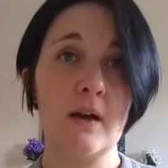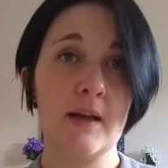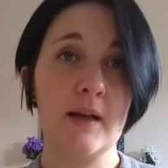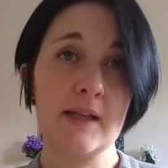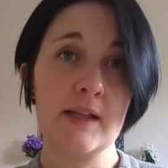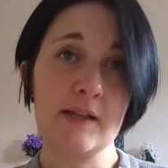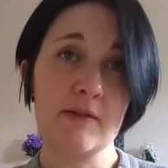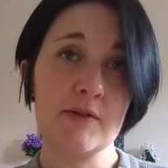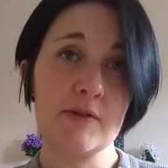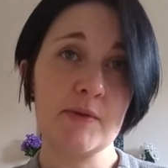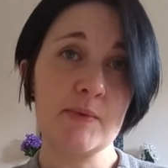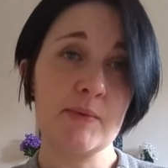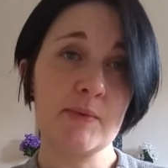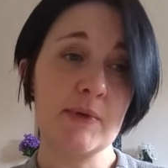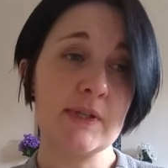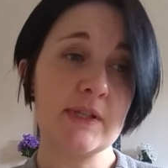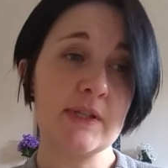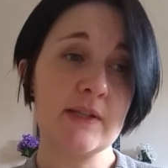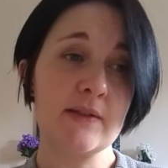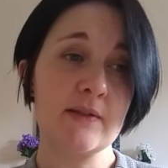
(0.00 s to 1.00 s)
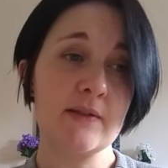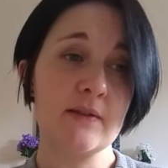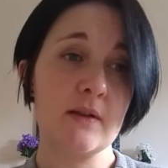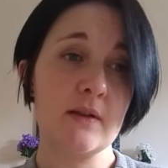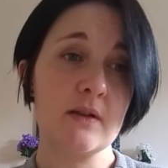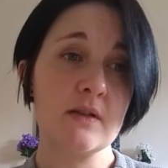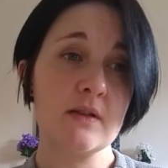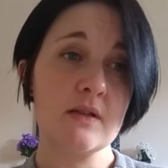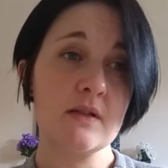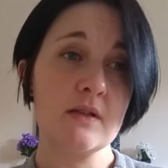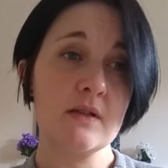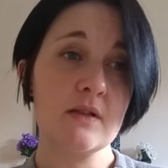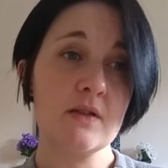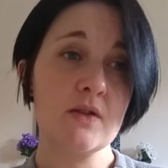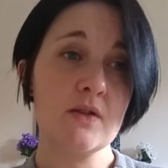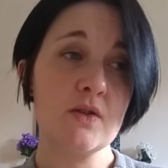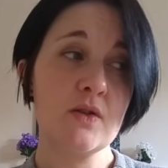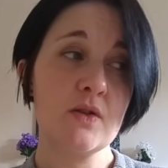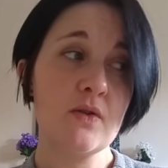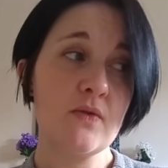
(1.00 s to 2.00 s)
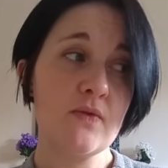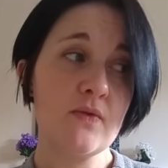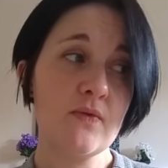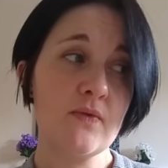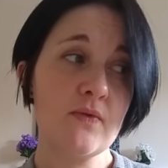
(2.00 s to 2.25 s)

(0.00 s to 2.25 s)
And Christmas presents and stuff.